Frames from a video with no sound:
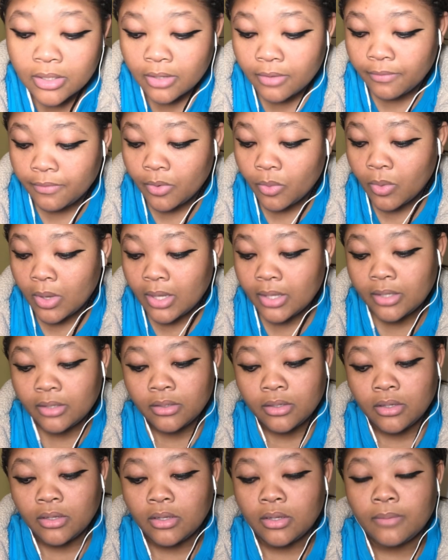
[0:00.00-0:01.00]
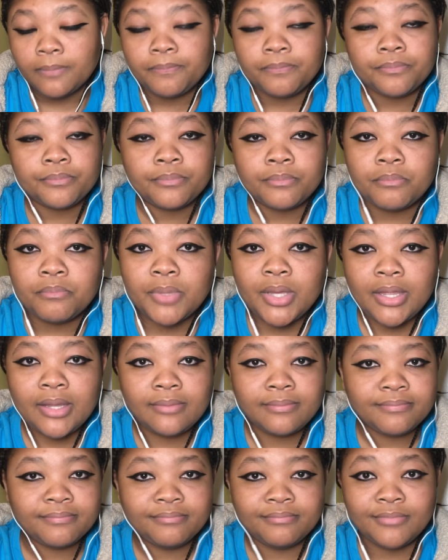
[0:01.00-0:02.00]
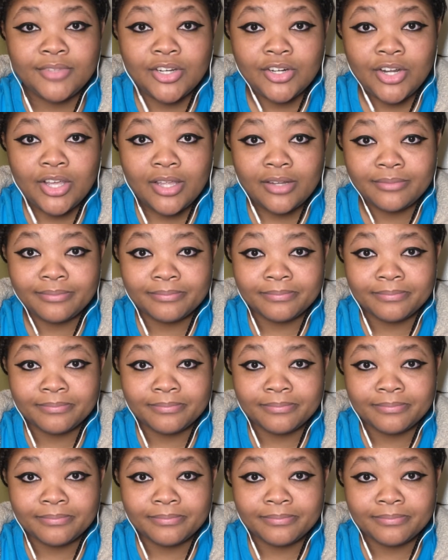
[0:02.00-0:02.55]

if you want, but you're done.